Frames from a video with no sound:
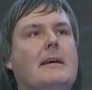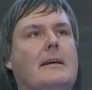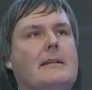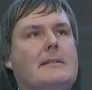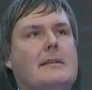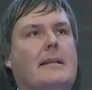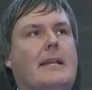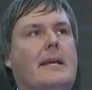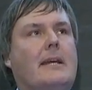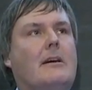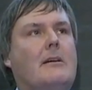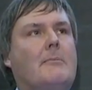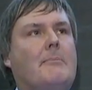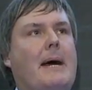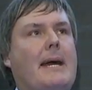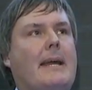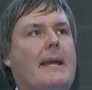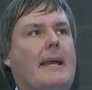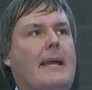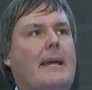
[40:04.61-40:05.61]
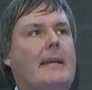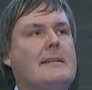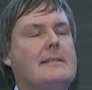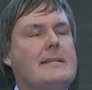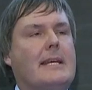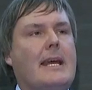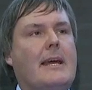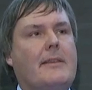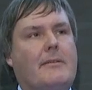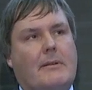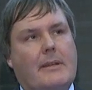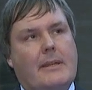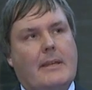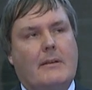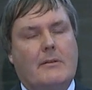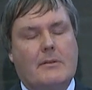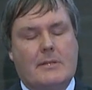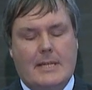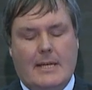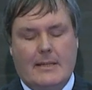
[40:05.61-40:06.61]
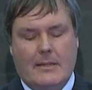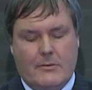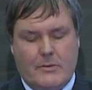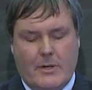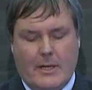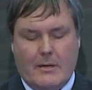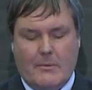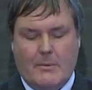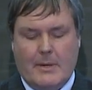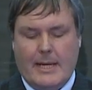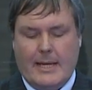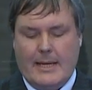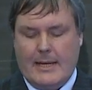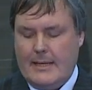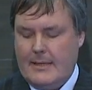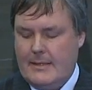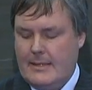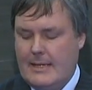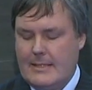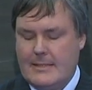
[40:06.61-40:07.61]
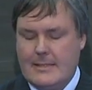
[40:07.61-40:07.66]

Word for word: until they got back again together and then could take the drug away and that